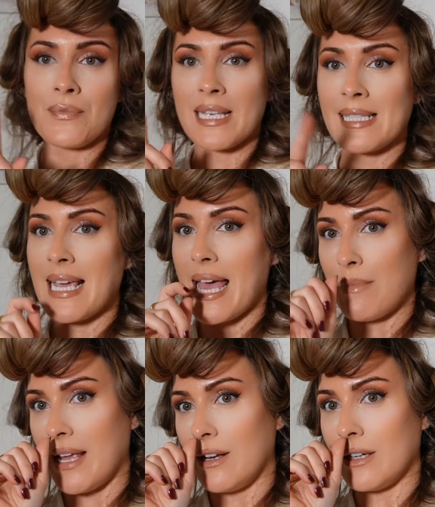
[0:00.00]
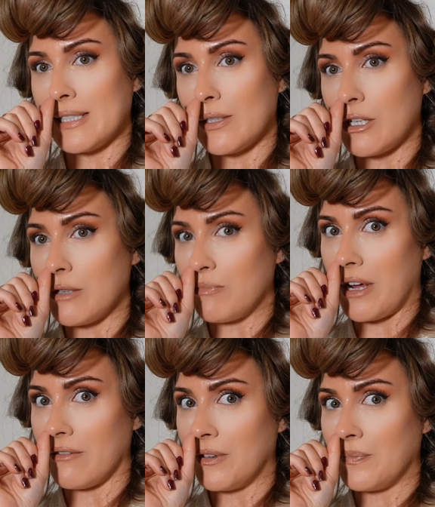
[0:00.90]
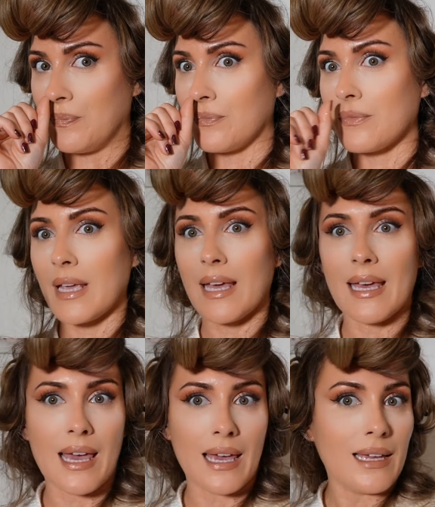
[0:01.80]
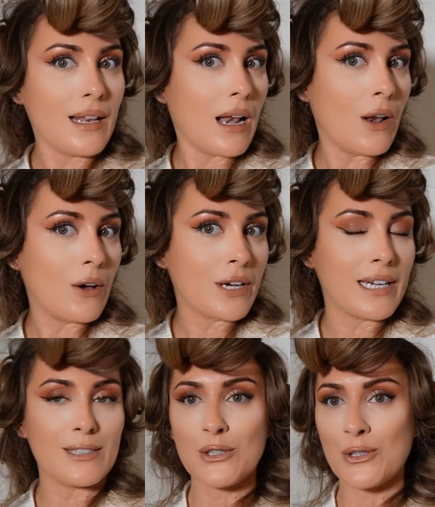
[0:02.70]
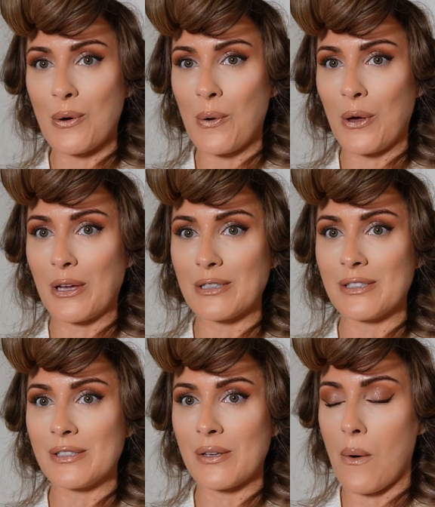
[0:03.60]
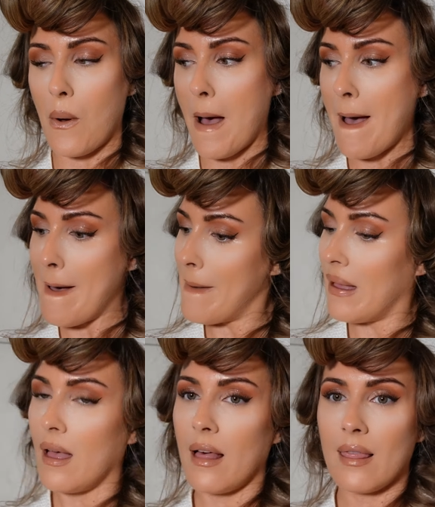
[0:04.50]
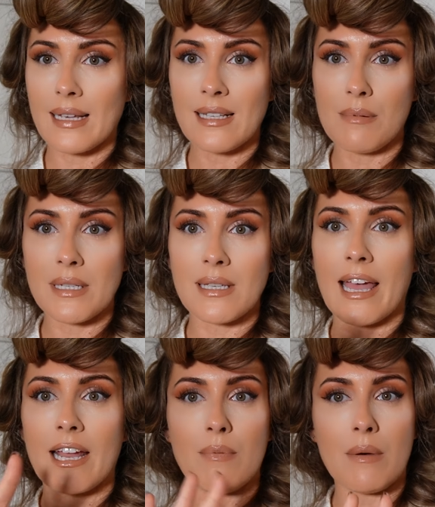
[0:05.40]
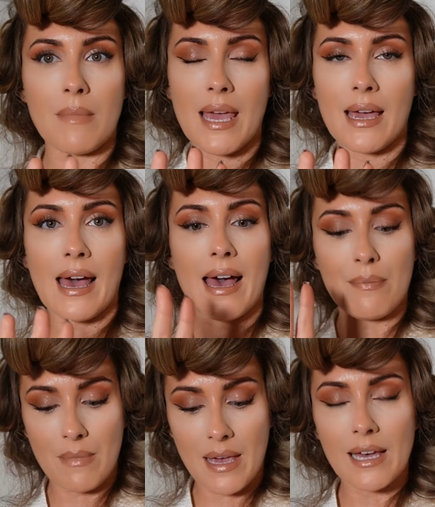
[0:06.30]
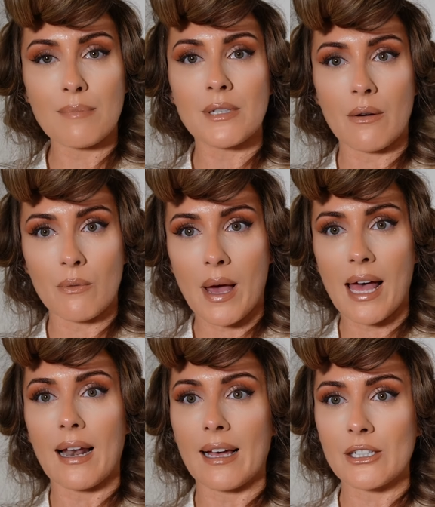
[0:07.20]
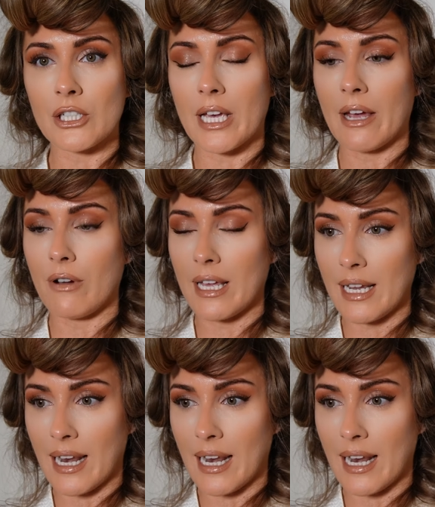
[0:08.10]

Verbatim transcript: this time ain't looking so good, bruv. It ain't looking so good. So that's a bit scary, but makeup, makeup's going well actually. I really